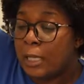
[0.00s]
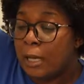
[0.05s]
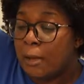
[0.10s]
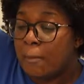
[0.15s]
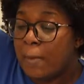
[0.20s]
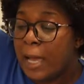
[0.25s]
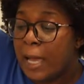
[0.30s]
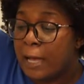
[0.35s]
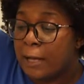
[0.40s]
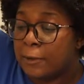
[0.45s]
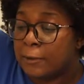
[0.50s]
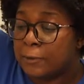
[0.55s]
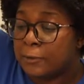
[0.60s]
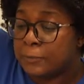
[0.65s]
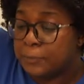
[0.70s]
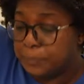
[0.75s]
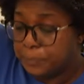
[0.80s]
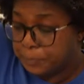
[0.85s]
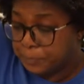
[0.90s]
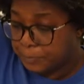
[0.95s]
about
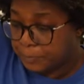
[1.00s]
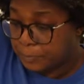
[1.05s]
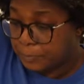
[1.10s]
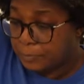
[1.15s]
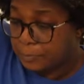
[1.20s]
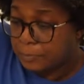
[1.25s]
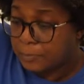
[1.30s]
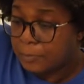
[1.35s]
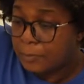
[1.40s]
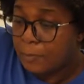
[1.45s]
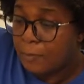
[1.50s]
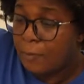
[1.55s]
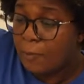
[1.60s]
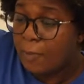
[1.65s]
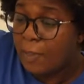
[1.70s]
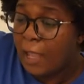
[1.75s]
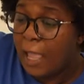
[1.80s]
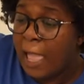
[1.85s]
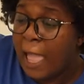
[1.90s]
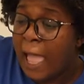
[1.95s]

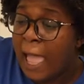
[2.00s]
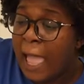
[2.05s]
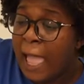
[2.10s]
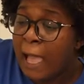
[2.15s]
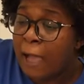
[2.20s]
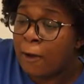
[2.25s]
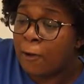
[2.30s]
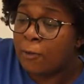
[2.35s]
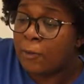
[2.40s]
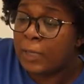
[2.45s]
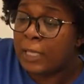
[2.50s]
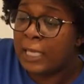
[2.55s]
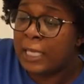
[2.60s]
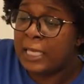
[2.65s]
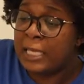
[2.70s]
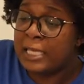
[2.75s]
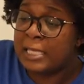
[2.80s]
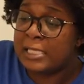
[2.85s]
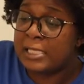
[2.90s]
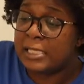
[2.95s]
how
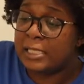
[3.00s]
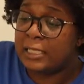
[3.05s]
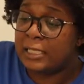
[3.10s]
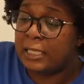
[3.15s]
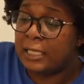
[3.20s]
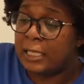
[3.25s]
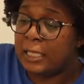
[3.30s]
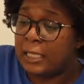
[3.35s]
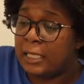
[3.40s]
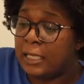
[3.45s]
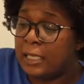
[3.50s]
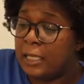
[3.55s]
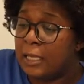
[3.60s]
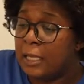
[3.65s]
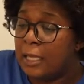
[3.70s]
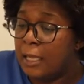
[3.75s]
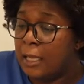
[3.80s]
easily